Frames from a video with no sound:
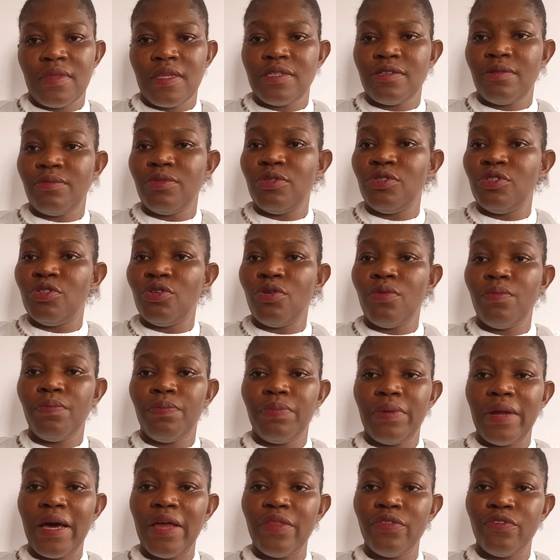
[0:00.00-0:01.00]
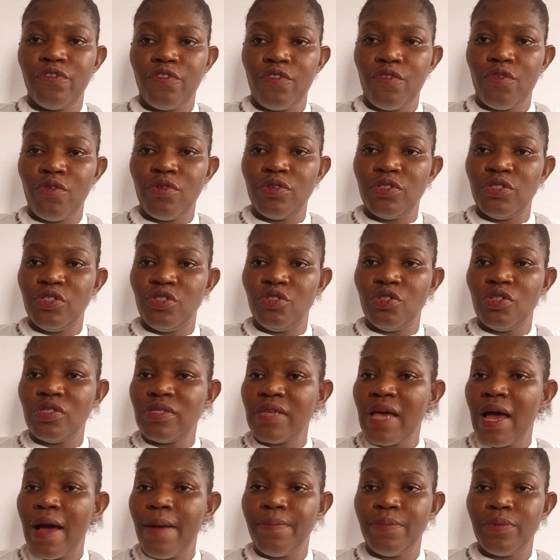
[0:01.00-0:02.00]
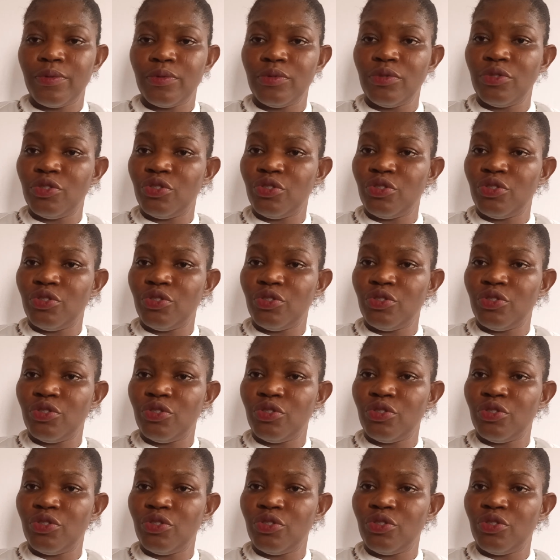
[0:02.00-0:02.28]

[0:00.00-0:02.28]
Something you don't plan for, it just happen.